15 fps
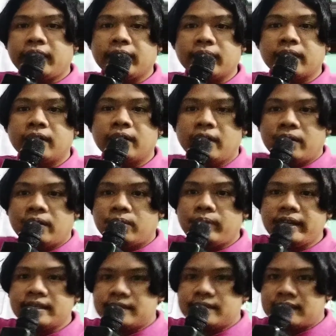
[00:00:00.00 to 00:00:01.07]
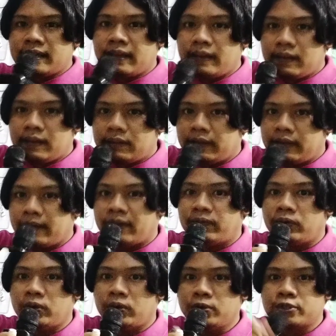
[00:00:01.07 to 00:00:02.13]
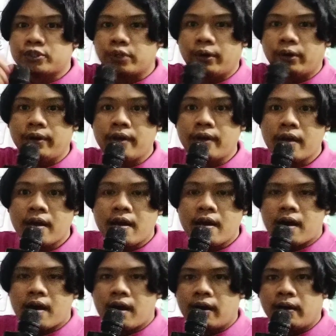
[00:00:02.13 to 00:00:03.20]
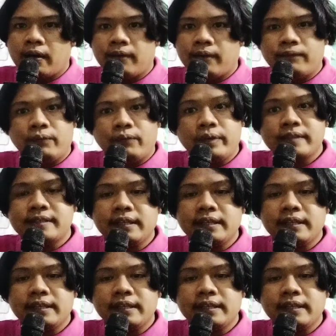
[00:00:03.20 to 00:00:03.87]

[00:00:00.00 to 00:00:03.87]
here we see the evolution of